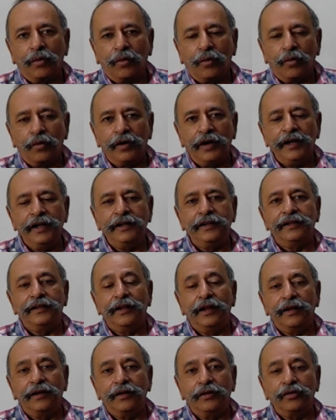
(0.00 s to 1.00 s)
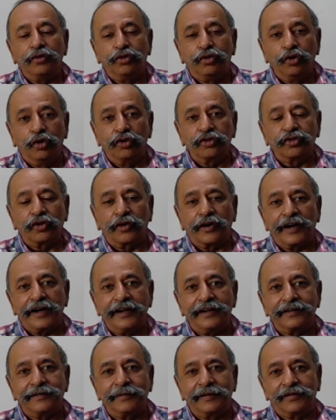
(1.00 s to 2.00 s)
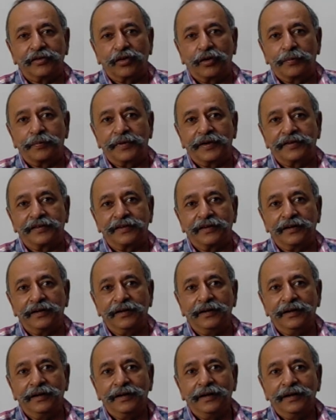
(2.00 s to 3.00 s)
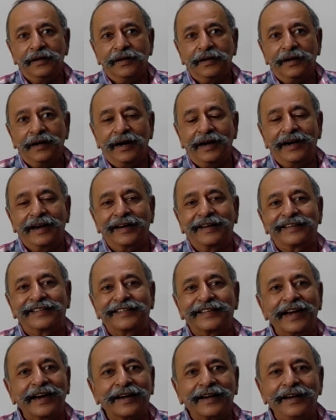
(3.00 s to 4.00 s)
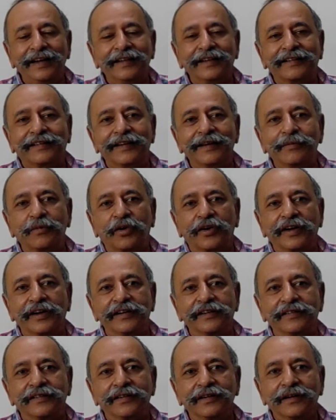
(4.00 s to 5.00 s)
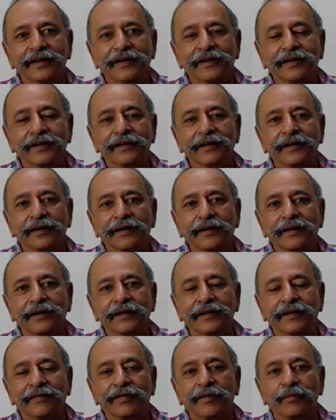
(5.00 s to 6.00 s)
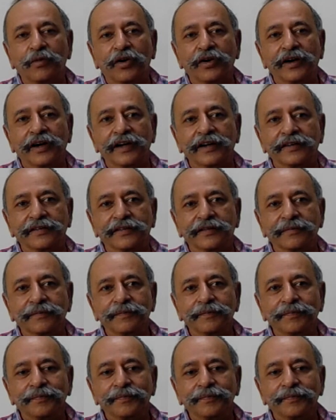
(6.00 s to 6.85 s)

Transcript: only those Orions which are operational, and exactly the same Orions that were modernized.